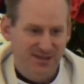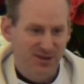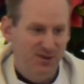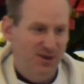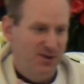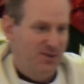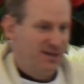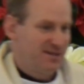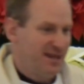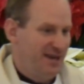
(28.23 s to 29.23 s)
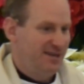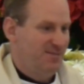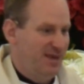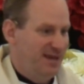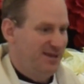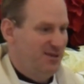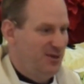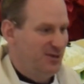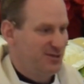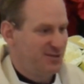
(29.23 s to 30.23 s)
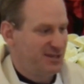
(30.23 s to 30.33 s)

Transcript: So you know what it's like to make a New Year's